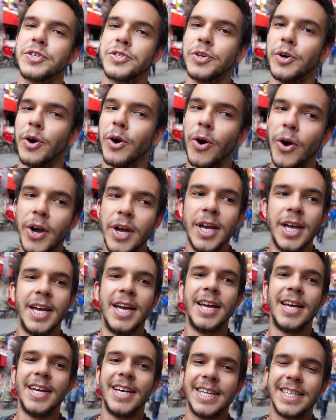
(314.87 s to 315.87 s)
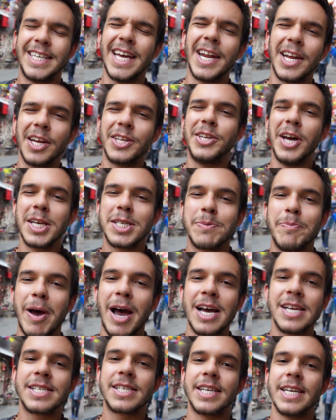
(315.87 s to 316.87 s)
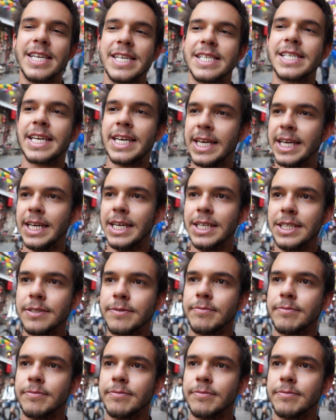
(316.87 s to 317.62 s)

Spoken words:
so getting a dust mask is key.